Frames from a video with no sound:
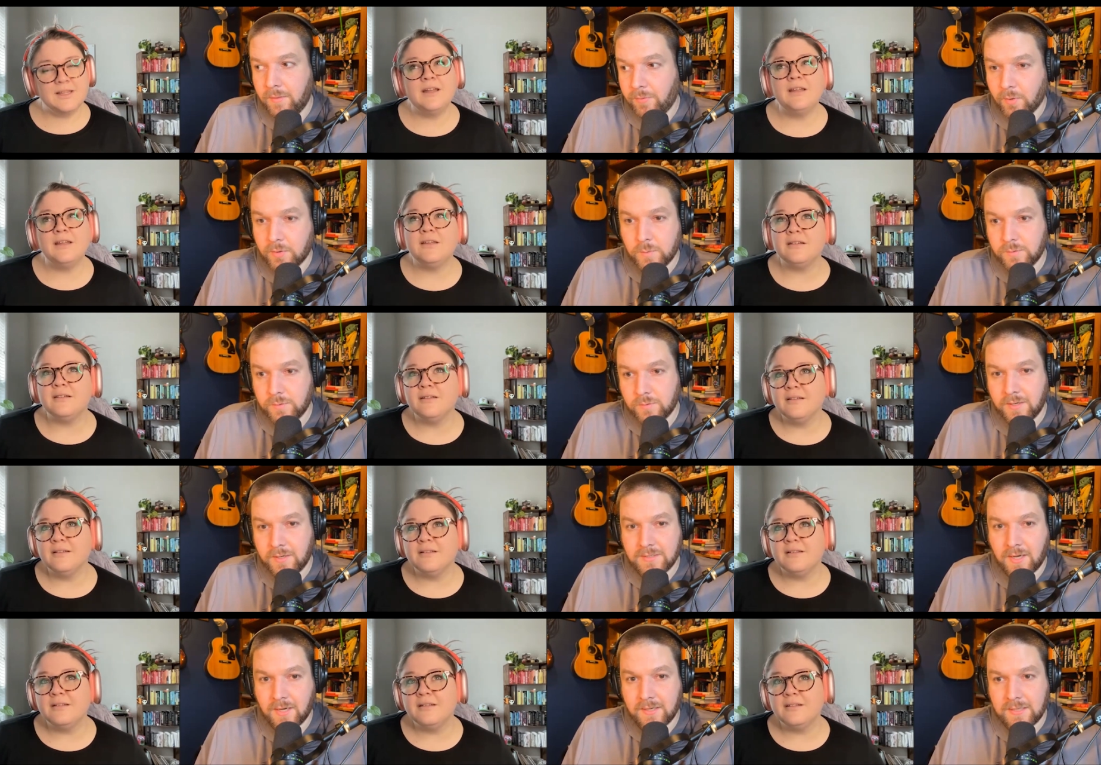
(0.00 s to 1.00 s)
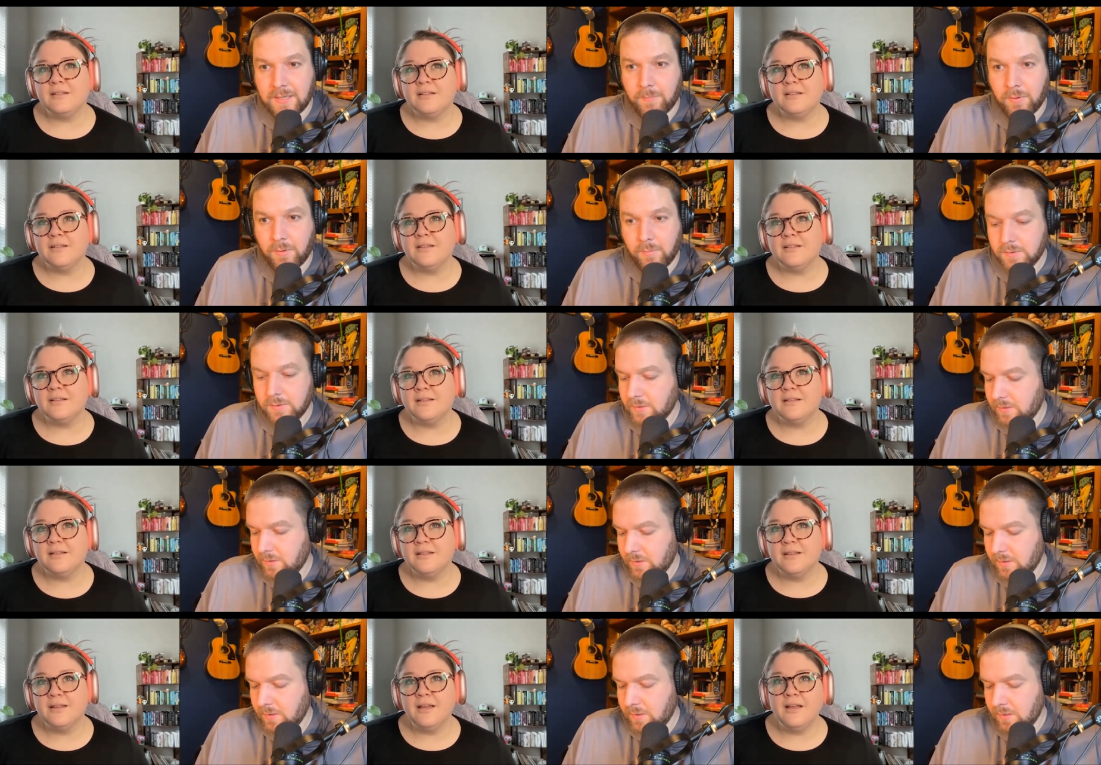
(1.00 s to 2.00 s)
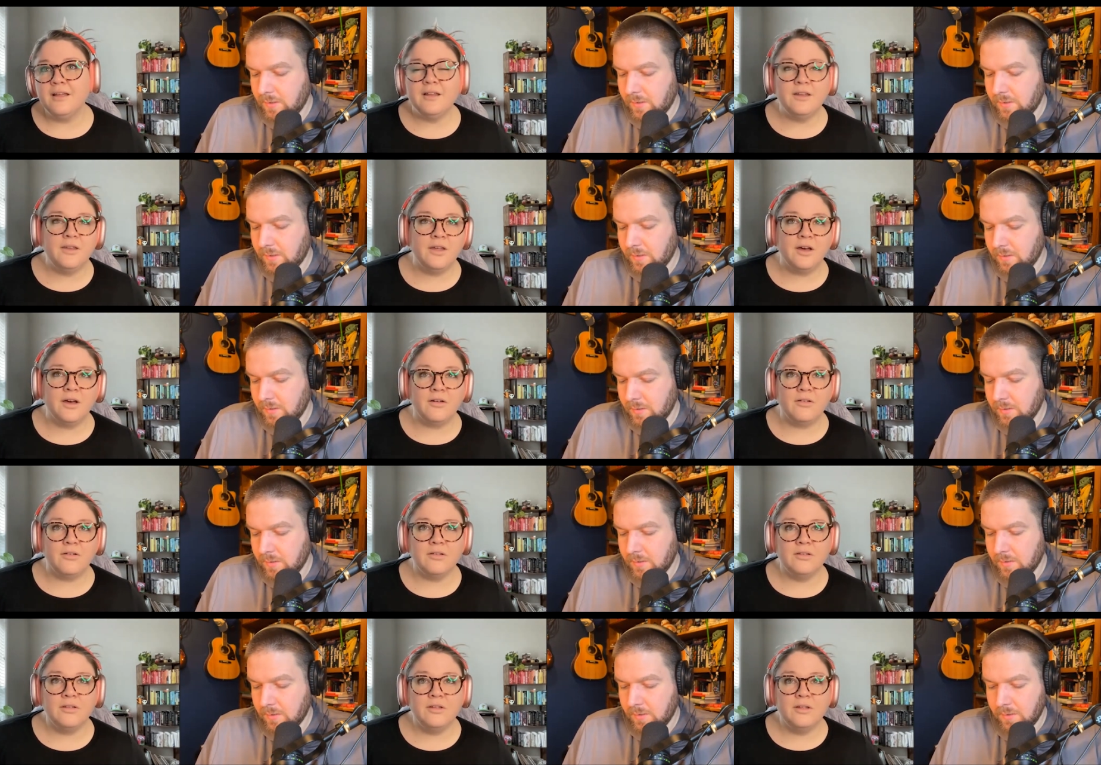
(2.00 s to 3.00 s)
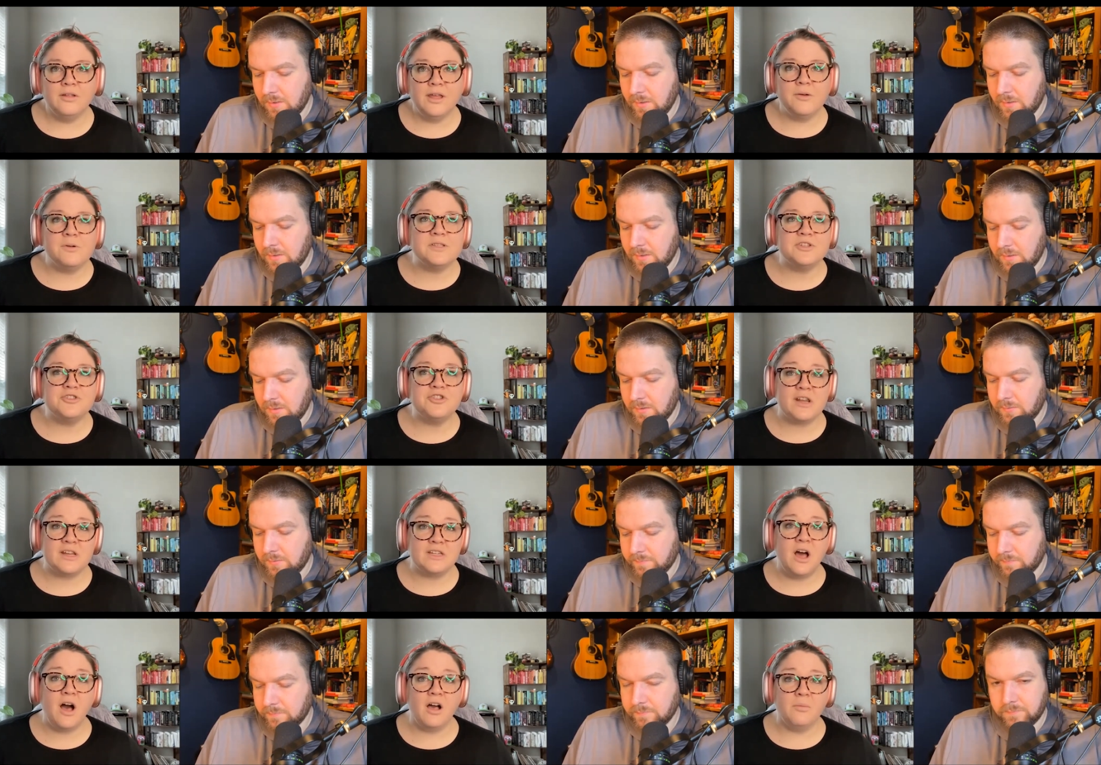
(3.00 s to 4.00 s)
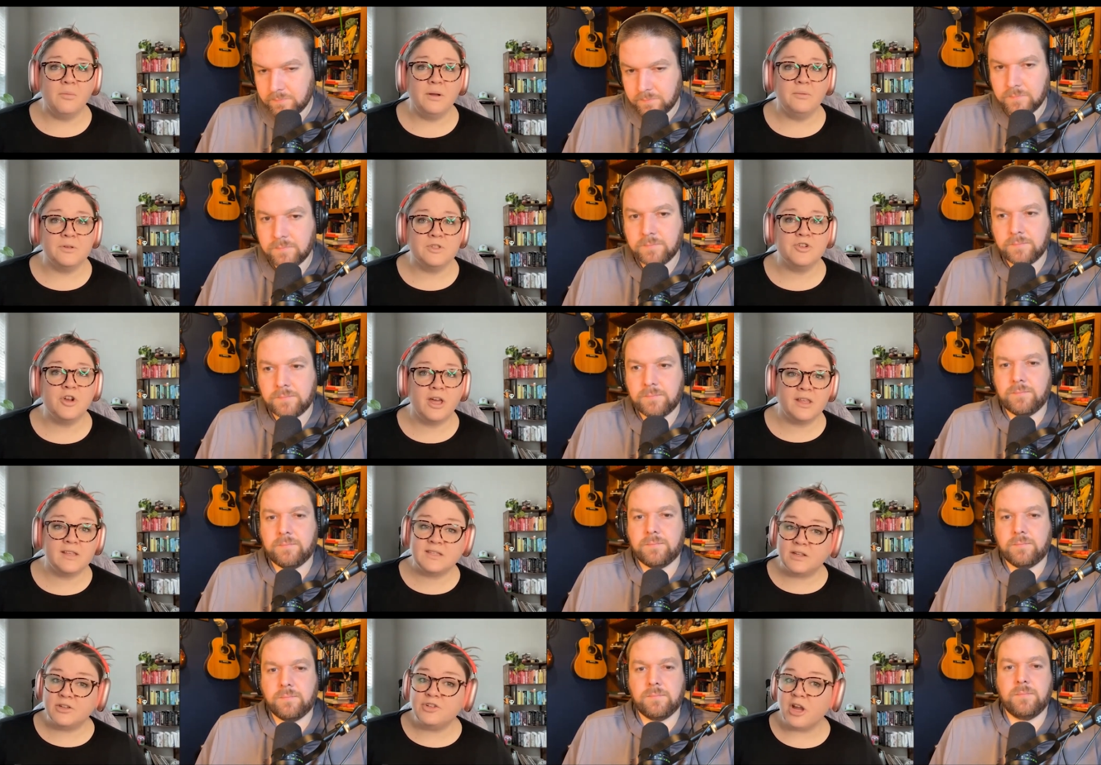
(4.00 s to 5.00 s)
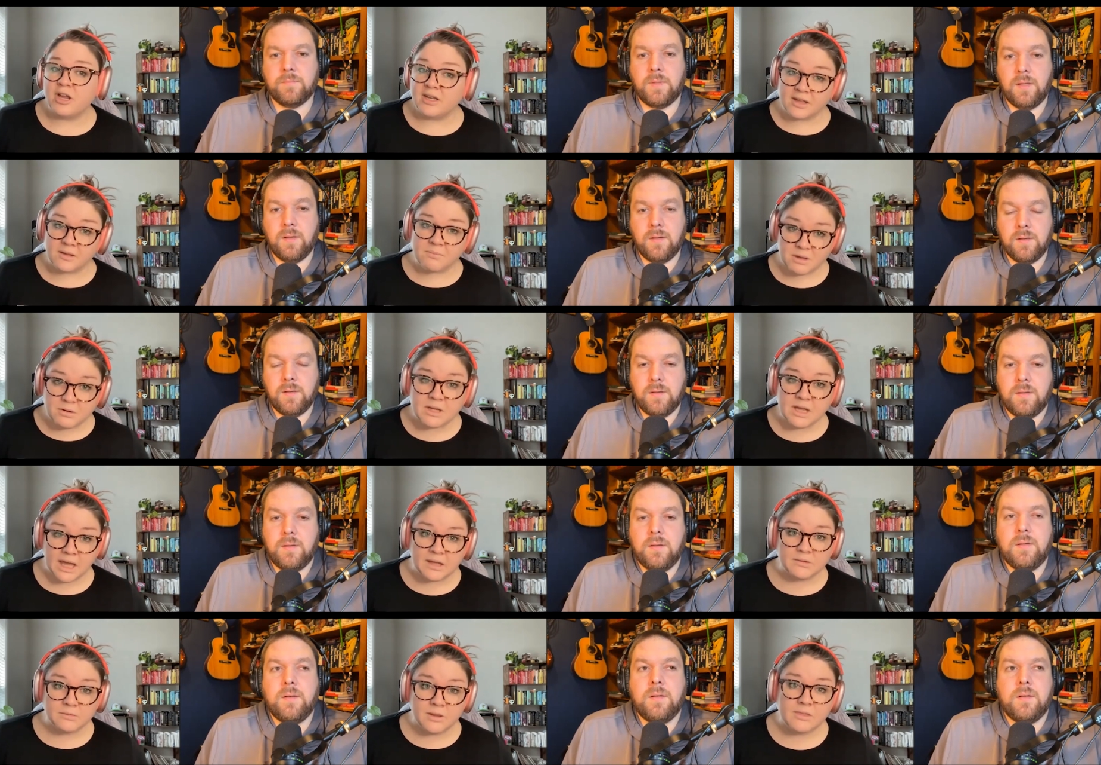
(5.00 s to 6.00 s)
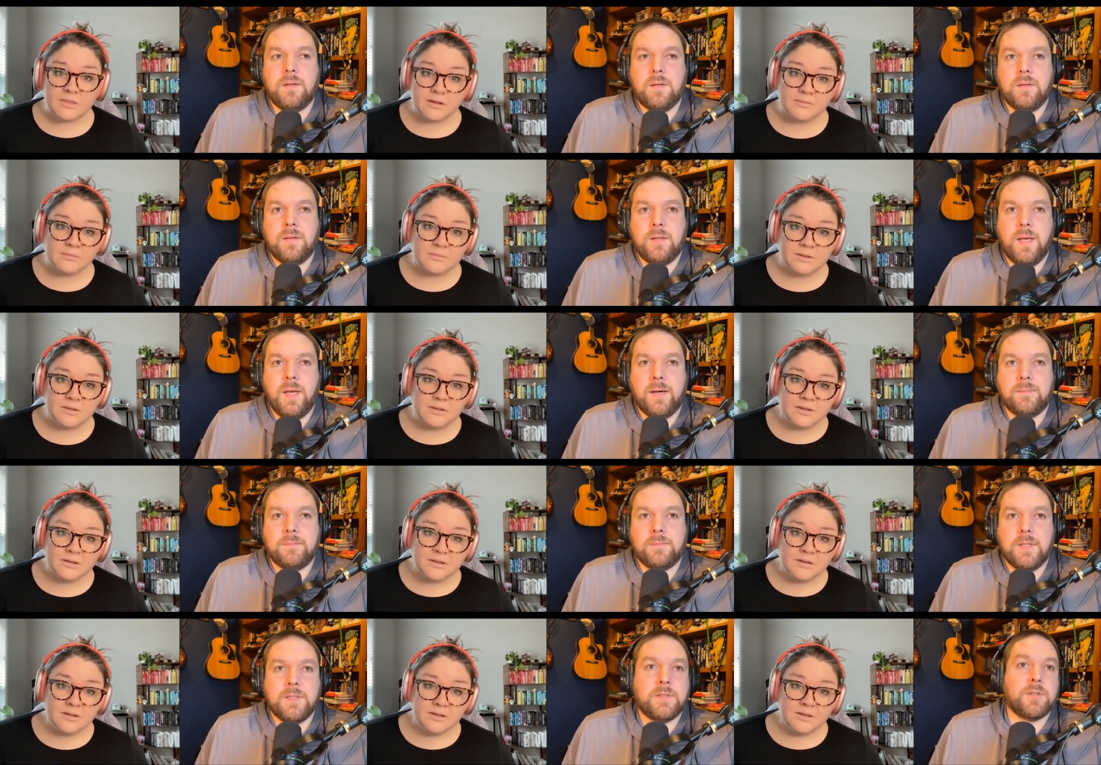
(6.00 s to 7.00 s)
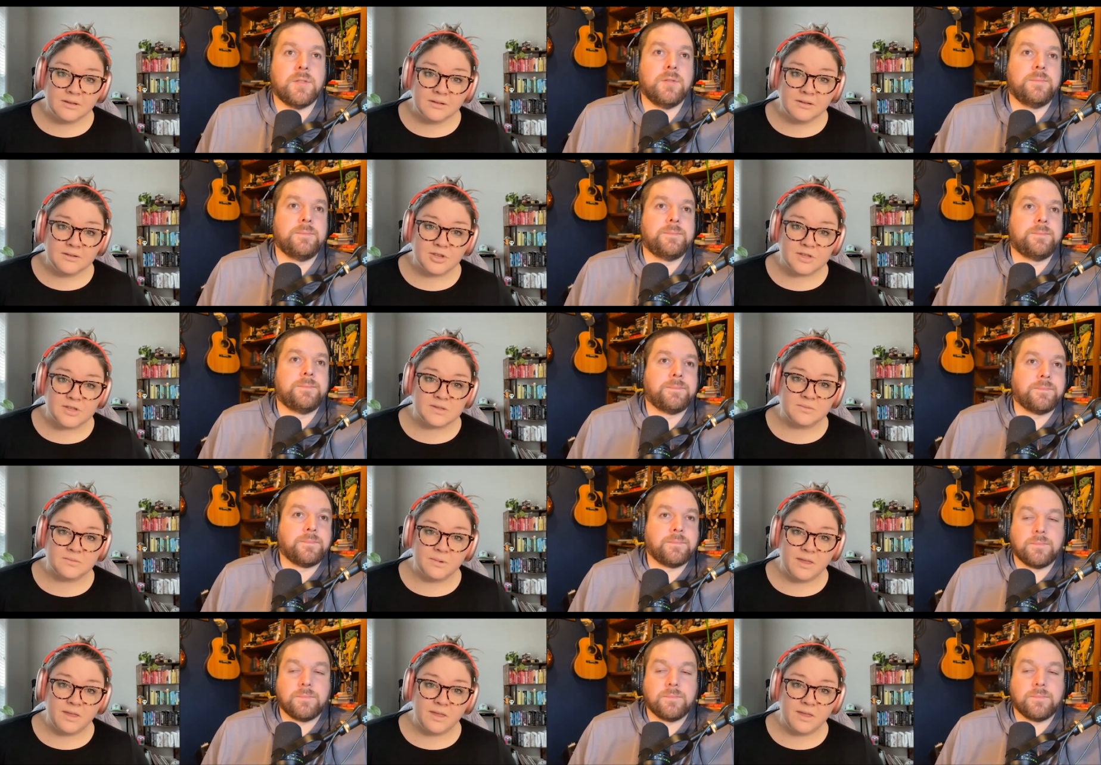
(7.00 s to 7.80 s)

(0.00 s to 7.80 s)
Speaker 1: the thrush wasn't trying to talk at that point, was it?
Speaker 2: No, it wasn't trying to talk, but it was trying, still trying to communicate with them.
Speaker 1: Yeah, that's true.
Speaker 2: Just